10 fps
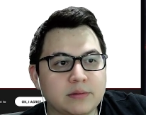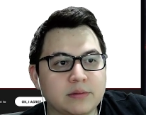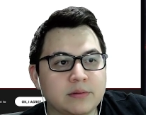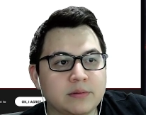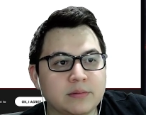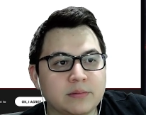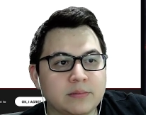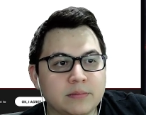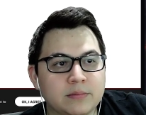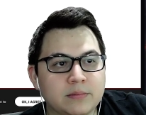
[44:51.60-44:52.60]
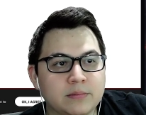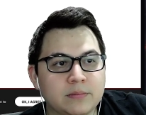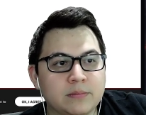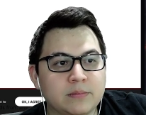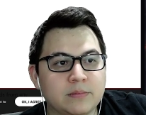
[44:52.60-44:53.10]

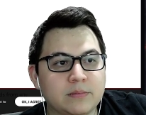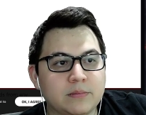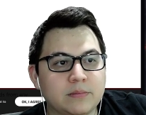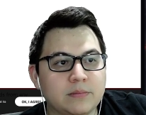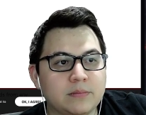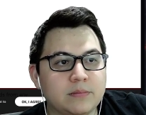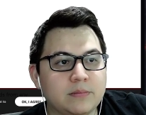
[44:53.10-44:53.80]
Nothing is said.